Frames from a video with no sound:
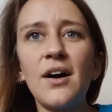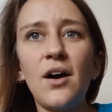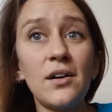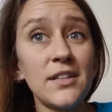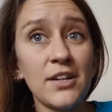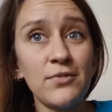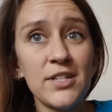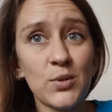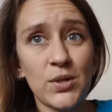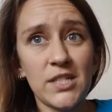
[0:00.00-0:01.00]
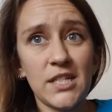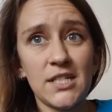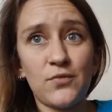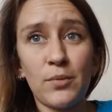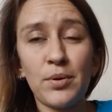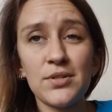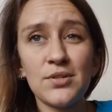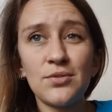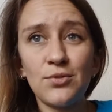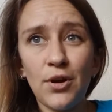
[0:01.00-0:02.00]
Online resources for
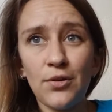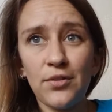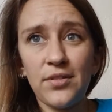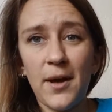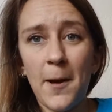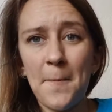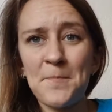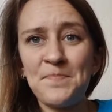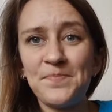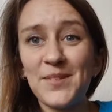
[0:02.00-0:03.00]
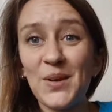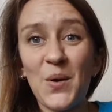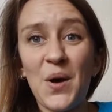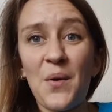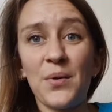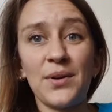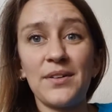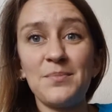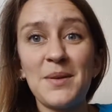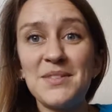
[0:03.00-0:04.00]
personal growth, or
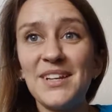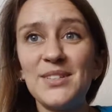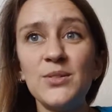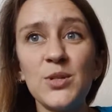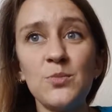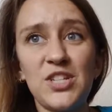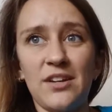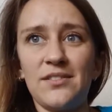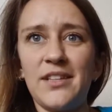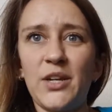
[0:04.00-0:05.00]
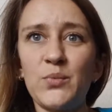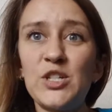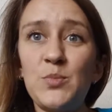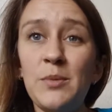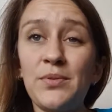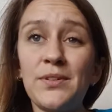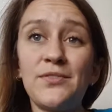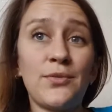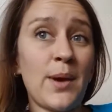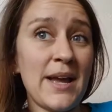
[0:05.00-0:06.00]
maybe a YouTube channel that can reach people in a
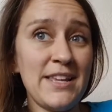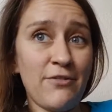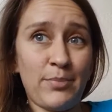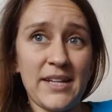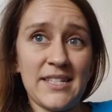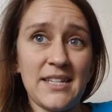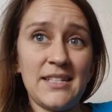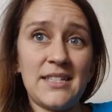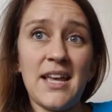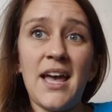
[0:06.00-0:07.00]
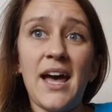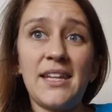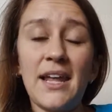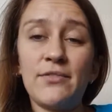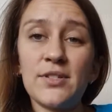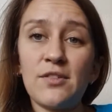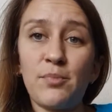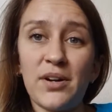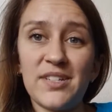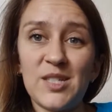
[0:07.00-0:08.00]
variety of places and levels of
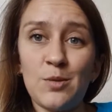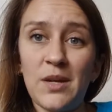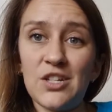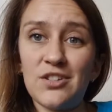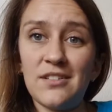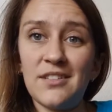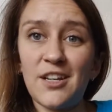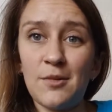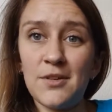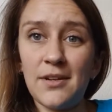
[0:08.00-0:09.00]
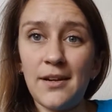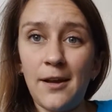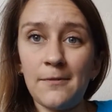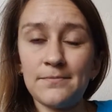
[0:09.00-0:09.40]
participation in the community.